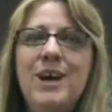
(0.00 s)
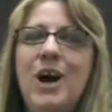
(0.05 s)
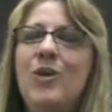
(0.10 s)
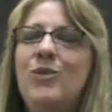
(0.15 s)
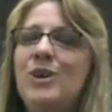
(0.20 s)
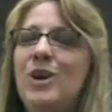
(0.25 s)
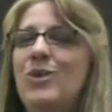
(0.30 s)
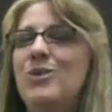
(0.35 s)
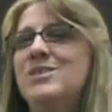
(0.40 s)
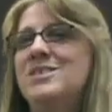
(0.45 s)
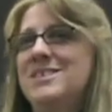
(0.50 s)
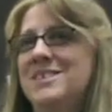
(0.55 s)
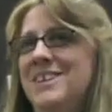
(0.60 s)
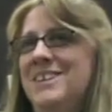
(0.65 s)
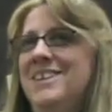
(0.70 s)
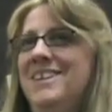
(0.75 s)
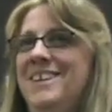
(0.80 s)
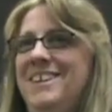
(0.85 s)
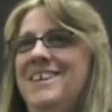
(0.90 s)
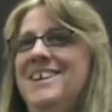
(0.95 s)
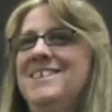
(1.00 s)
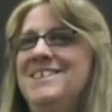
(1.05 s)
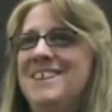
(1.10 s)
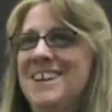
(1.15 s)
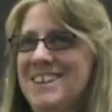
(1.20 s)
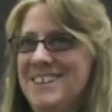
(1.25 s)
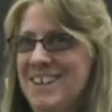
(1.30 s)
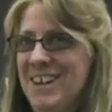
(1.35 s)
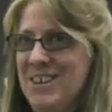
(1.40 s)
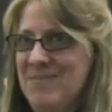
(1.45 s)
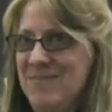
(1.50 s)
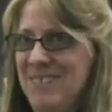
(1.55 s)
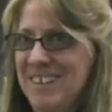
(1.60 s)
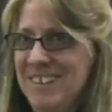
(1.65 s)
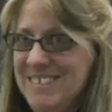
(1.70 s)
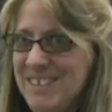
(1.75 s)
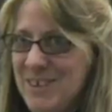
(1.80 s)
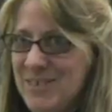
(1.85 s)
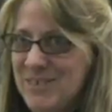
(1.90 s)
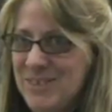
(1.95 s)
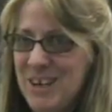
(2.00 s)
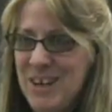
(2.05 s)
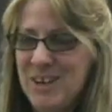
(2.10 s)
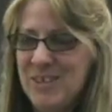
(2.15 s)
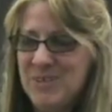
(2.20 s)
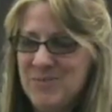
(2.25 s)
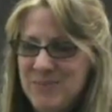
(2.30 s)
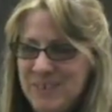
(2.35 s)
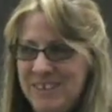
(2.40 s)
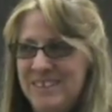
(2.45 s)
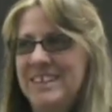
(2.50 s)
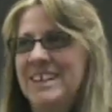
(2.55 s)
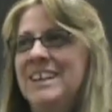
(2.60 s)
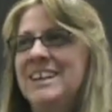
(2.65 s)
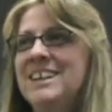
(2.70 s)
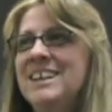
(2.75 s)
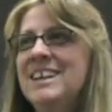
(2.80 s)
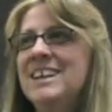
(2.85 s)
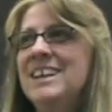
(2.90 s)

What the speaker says: outhouse things that take place outside of the building,